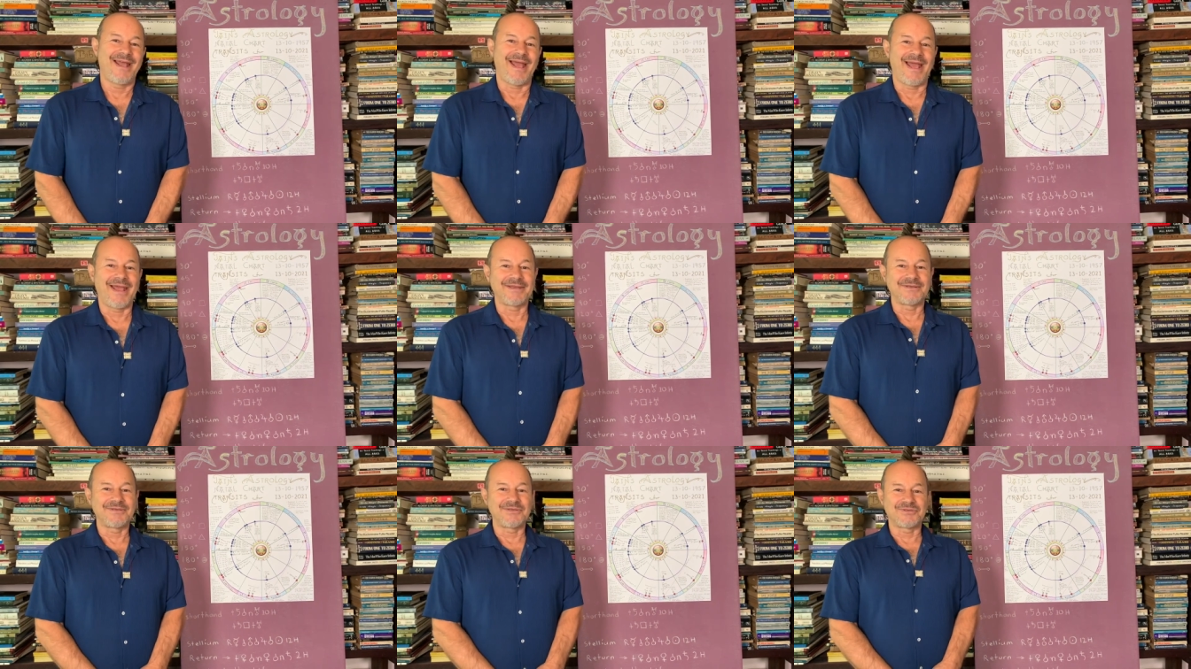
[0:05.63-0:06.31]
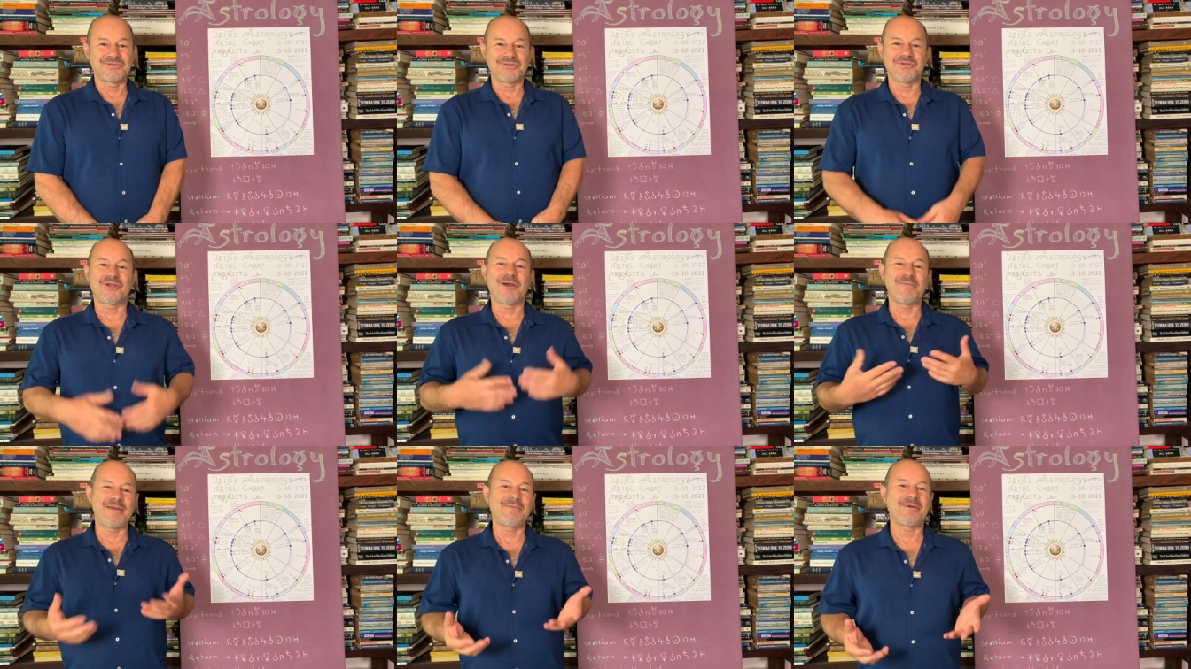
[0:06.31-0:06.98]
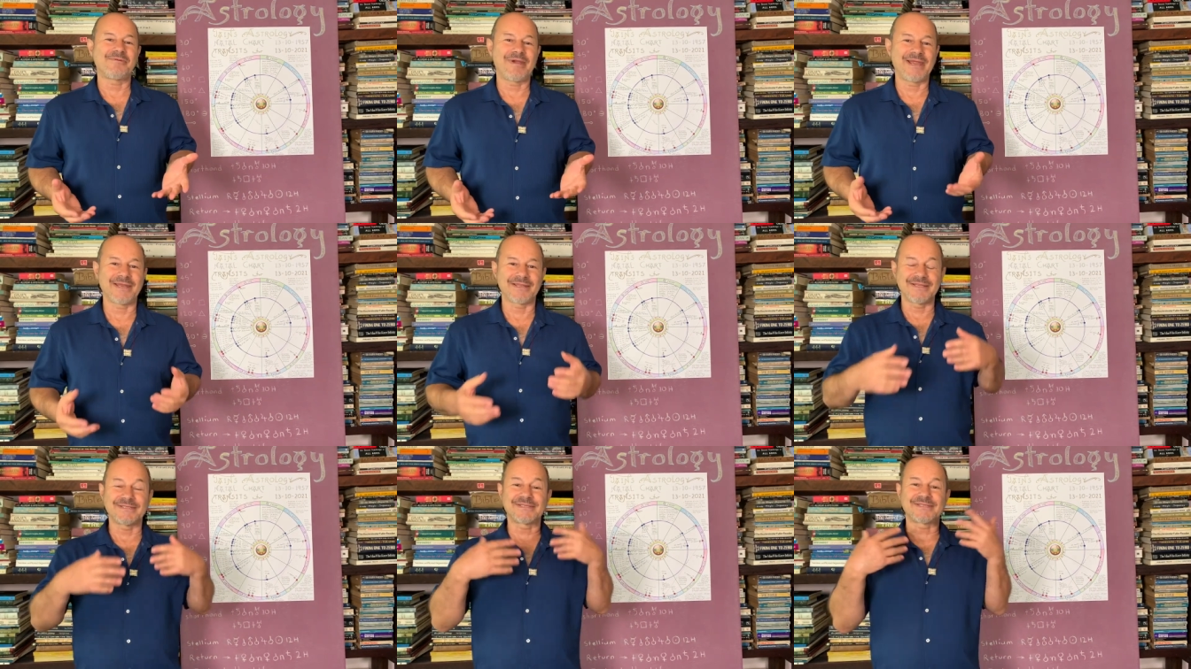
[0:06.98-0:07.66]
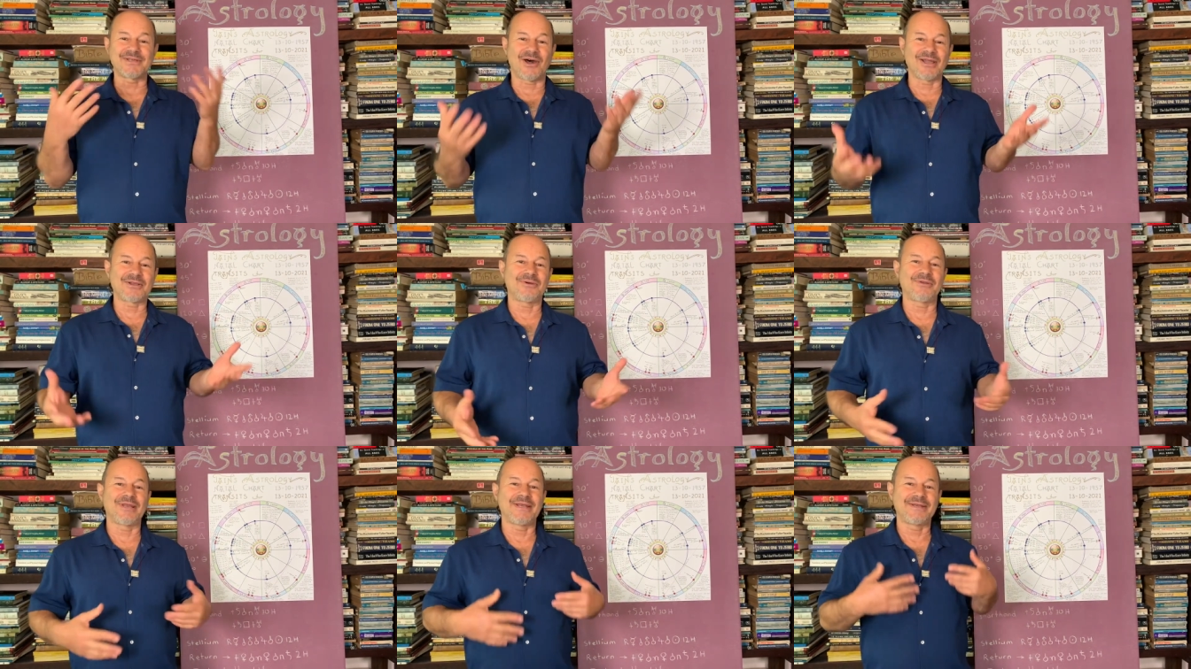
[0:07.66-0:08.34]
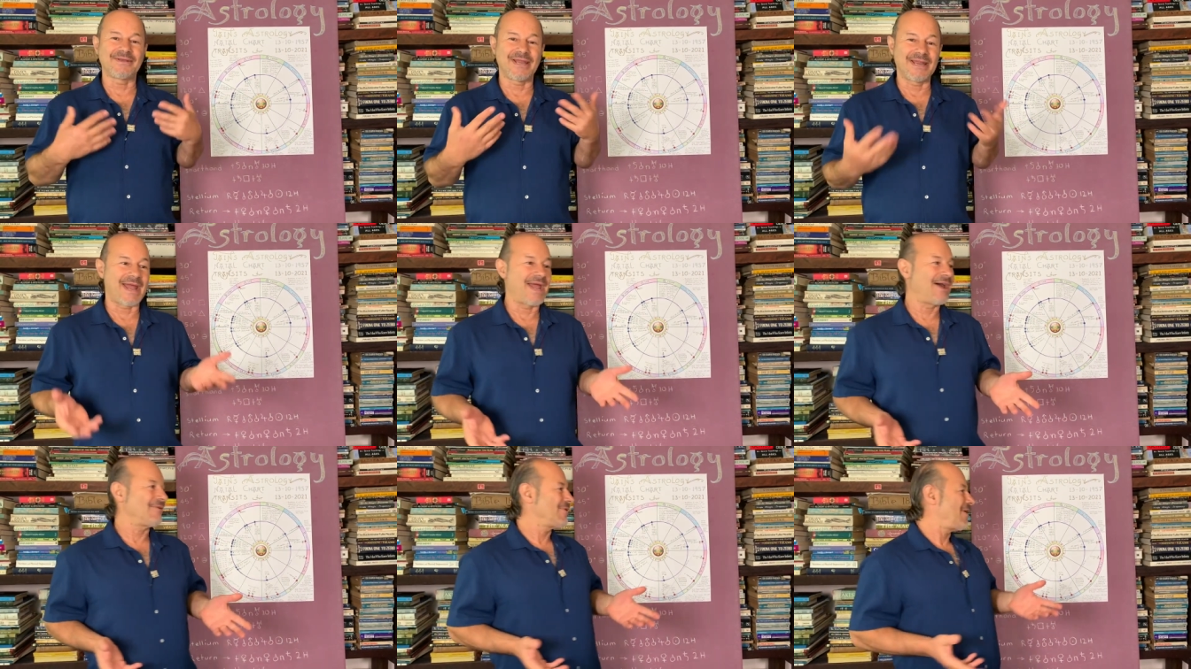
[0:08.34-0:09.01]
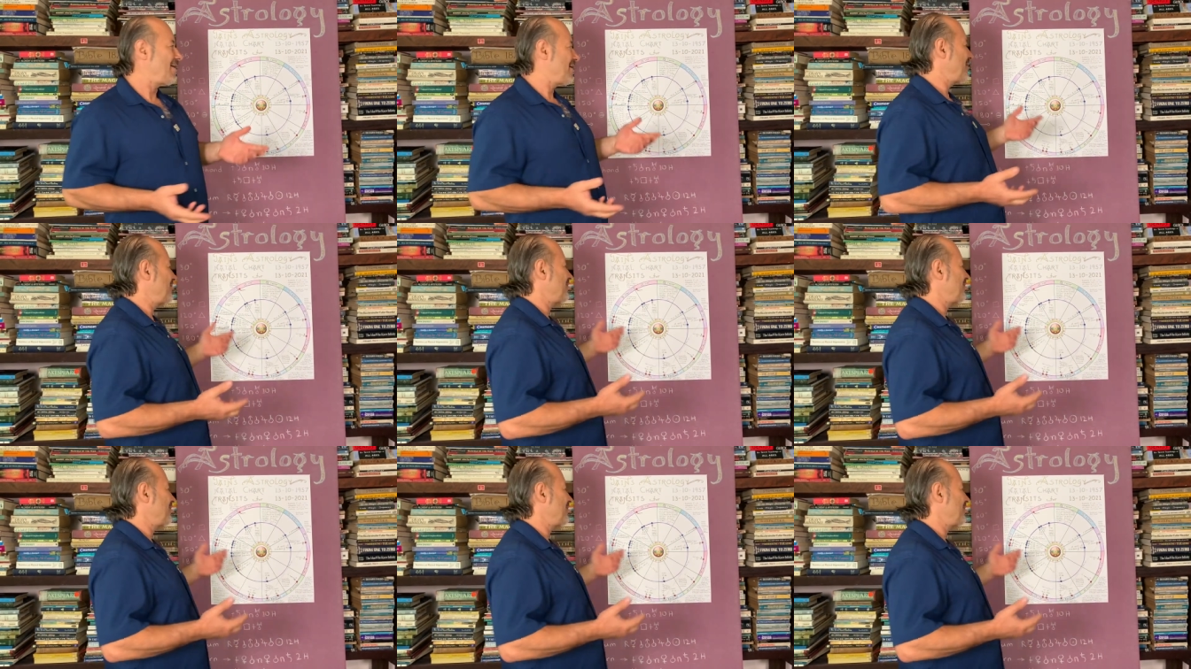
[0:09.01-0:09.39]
and to commemorate this cycle in our life,